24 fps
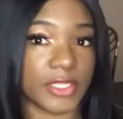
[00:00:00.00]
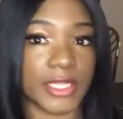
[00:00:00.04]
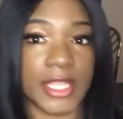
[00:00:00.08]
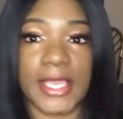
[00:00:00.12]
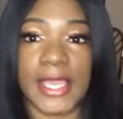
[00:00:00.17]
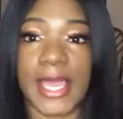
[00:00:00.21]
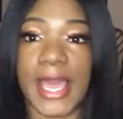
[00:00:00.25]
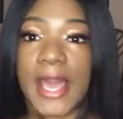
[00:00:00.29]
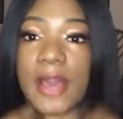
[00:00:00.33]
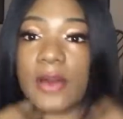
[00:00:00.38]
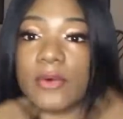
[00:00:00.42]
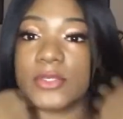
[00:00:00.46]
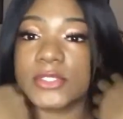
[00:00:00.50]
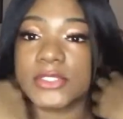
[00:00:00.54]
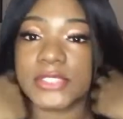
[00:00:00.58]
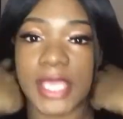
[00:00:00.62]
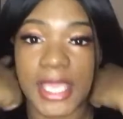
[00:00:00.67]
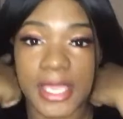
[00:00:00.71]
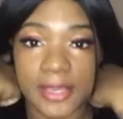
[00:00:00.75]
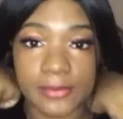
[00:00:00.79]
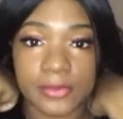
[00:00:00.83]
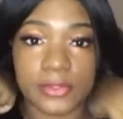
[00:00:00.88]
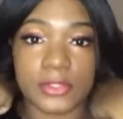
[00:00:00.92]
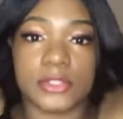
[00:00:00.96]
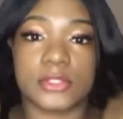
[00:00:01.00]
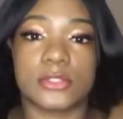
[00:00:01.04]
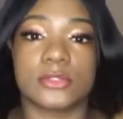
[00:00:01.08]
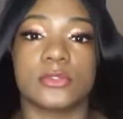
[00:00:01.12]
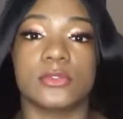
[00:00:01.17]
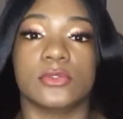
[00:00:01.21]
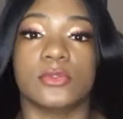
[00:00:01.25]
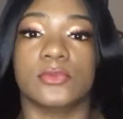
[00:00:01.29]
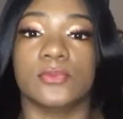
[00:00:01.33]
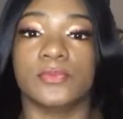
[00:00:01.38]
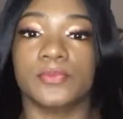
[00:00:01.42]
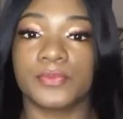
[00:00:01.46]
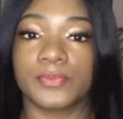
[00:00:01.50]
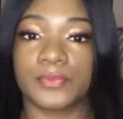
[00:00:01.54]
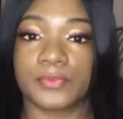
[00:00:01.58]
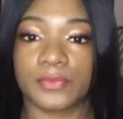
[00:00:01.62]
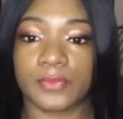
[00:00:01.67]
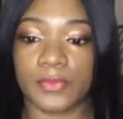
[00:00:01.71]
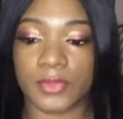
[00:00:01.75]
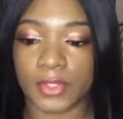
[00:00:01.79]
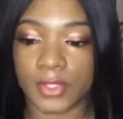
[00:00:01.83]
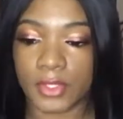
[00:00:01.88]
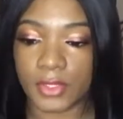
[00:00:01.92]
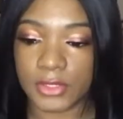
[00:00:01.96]
Like I was able to
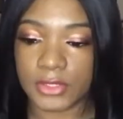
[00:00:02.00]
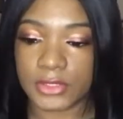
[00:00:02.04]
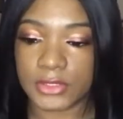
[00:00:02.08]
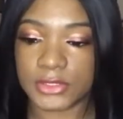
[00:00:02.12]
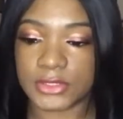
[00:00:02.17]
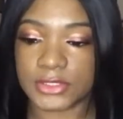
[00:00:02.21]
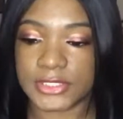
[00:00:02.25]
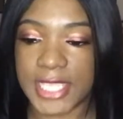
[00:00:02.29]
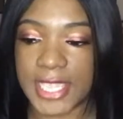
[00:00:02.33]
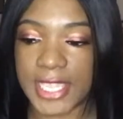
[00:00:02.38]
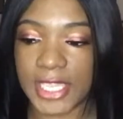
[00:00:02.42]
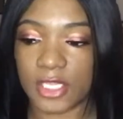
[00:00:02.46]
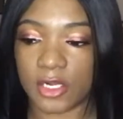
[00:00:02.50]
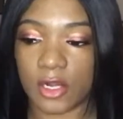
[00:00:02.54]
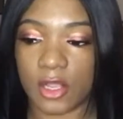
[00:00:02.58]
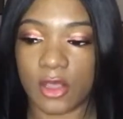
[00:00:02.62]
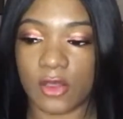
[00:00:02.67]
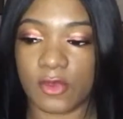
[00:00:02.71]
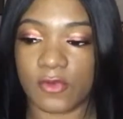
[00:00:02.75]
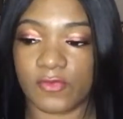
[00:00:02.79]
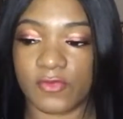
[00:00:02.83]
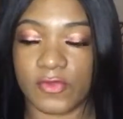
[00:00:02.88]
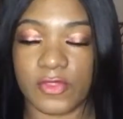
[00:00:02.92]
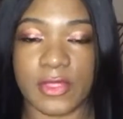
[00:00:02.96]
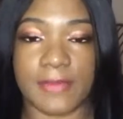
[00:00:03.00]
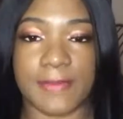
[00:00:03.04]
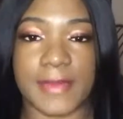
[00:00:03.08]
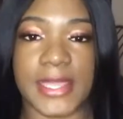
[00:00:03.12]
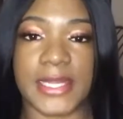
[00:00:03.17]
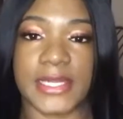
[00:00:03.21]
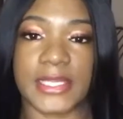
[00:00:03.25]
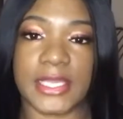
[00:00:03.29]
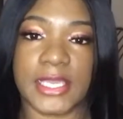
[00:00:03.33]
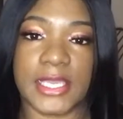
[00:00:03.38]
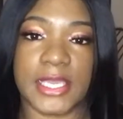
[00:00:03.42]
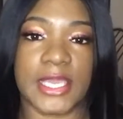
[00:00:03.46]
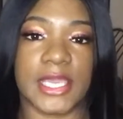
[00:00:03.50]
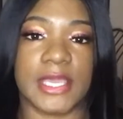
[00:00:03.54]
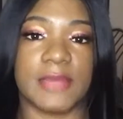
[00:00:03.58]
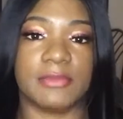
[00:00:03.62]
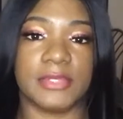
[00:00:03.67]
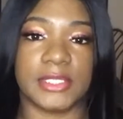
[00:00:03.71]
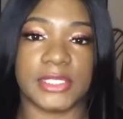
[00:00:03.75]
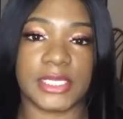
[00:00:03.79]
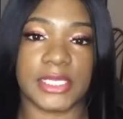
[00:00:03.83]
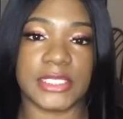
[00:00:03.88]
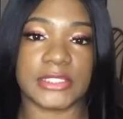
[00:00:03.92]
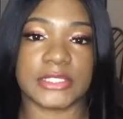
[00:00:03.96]
take it off of the mannequin head
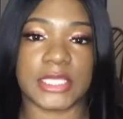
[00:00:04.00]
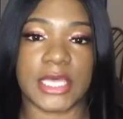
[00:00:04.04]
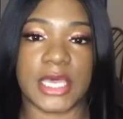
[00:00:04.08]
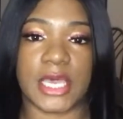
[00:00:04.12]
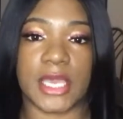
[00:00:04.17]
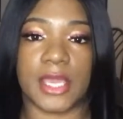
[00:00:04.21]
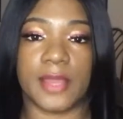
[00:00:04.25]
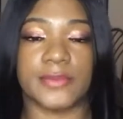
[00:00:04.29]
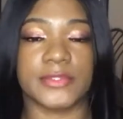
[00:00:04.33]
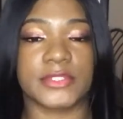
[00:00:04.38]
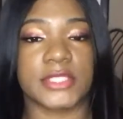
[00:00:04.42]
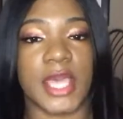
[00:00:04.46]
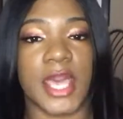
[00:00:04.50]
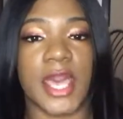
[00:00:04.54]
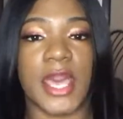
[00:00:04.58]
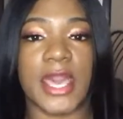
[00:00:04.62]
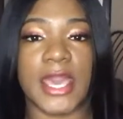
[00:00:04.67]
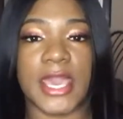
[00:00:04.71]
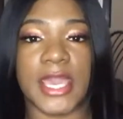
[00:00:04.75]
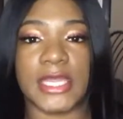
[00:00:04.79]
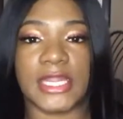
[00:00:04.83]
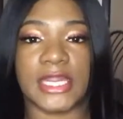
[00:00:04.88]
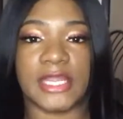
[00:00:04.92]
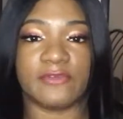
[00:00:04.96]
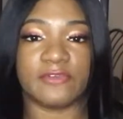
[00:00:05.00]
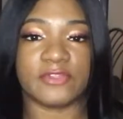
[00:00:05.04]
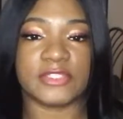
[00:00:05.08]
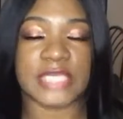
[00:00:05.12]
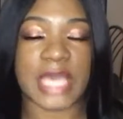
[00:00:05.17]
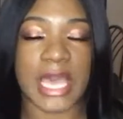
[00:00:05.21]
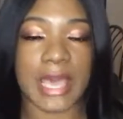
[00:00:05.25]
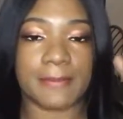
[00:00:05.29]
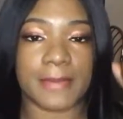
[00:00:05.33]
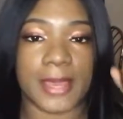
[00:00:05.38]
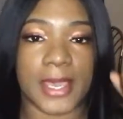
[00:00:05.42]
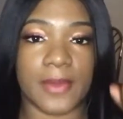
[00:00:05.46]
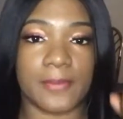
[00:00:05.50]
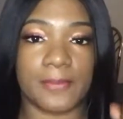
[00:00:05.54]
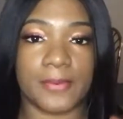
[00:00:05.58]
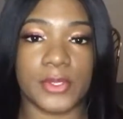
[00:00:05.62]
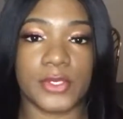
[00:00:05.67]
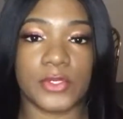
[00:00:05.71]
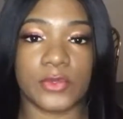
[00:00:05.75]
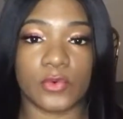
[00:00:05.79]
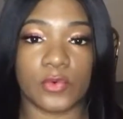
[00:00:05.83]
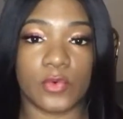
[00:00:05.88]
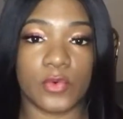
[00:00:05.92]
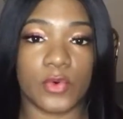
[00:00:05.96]
plenty of times, and every time I
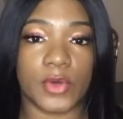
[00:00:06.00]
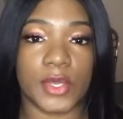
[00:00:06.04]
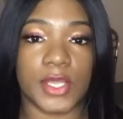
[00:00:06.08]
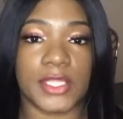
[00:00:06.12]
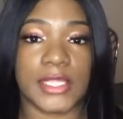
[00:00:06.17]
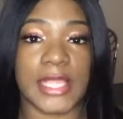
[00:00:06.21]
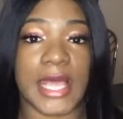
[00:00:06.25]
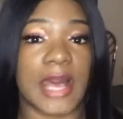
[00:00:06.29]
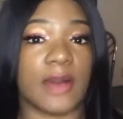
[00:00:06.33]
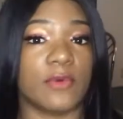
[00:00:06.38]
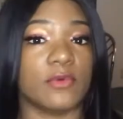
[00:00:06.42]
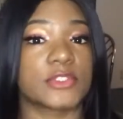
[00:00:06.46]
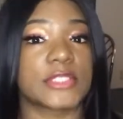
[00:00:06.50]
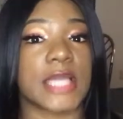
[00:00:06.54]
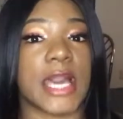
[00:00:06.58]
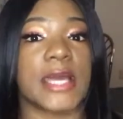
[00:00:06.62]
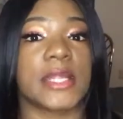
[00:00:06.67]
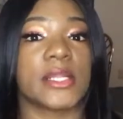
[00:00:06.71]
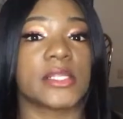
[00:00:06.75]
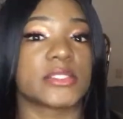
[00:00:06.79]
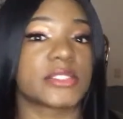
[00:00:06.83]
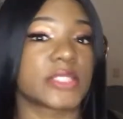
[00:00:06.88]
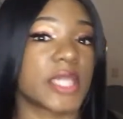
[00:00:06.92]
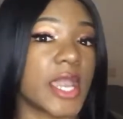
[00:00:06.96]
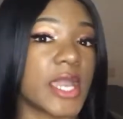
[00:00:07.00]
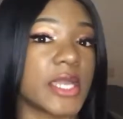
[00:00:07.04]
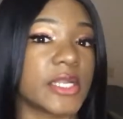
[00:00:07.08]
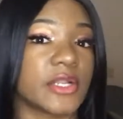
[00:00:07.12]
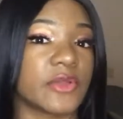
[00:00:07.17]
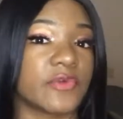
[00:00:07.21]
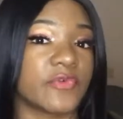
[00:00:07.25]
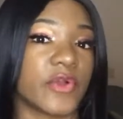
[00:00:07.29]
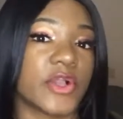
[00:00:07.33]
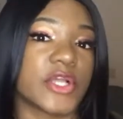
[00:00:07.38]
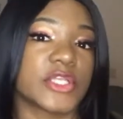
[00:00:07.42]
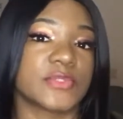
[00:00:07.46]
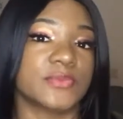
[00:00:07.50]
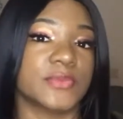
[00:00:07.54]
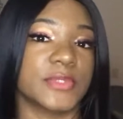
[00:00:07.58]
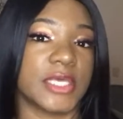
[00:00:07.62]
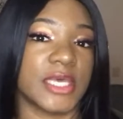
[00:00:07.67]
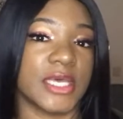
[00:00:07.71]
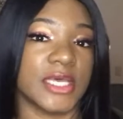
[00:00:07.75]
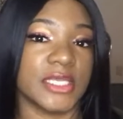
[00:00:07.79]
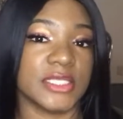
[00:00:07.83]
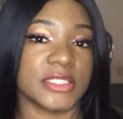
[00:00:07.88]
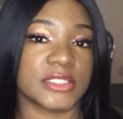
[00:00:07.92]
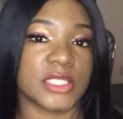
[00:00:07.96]
put it on, I was kind of scared at first,
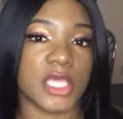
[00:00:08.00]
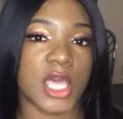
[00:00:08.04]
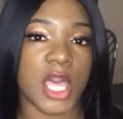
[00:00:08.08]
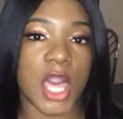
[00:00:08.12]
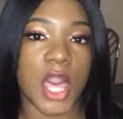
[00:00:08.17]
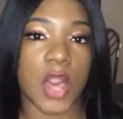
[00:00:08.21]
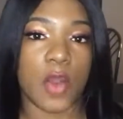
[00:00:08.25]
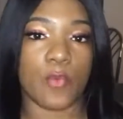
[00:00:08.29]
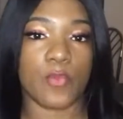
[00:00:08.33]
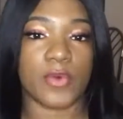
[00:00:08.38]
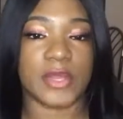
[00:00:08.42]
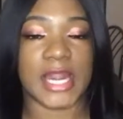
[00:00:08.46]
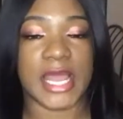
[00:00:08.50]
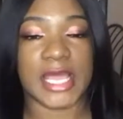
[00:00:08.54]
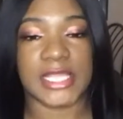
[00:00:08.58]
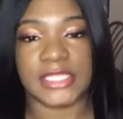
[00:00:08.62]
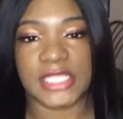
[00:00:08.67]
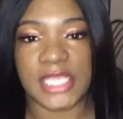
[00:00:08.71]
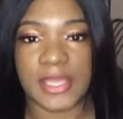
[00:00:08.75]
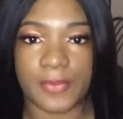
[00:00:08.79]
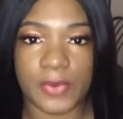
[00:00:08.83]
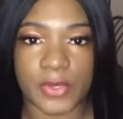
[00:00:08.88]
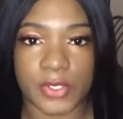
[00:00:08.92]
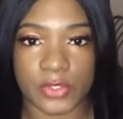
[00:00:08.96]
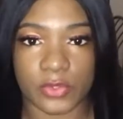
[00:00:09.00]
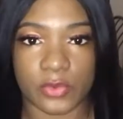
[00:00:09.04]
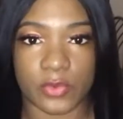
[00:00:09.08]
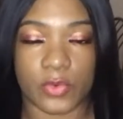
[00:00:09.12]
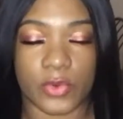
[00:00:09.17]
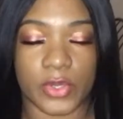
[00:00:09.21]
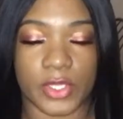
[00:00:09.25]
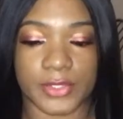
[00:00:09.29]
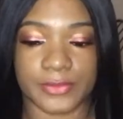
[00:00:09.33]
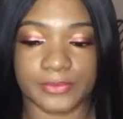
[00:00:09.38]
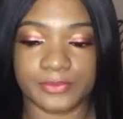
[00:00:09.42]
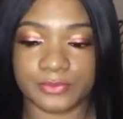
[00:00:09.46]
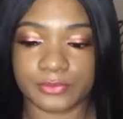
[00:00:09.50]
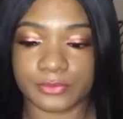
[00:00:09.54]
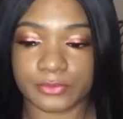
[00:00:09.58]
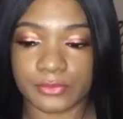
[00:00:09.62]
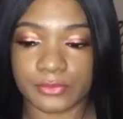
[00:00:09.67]
because when I did put it on,